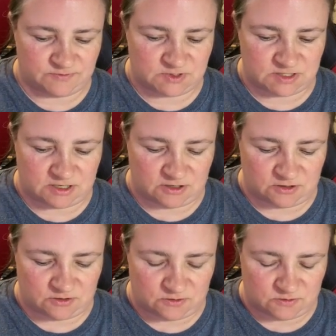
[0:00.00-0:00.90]

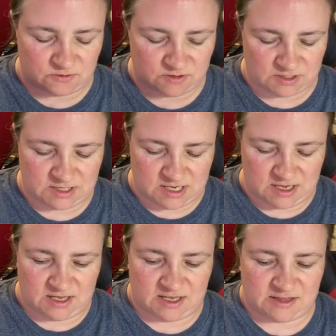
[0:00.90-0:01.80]
So
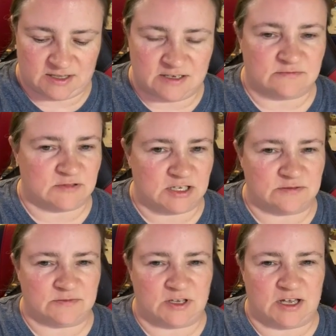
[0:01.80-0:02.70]
I think
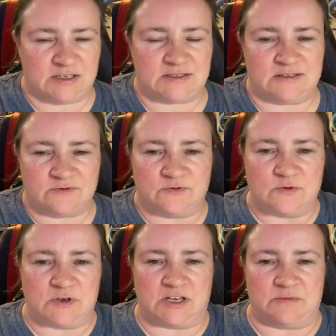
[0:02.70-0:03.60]
I said
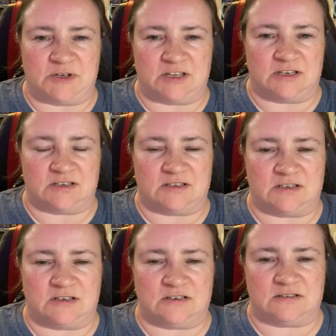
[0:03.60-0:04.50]
40 by the end of the
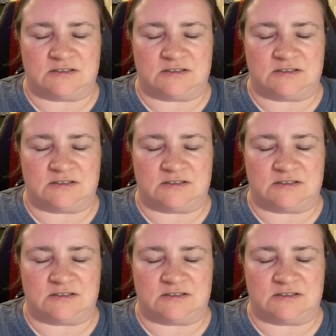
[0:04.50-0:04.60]
year.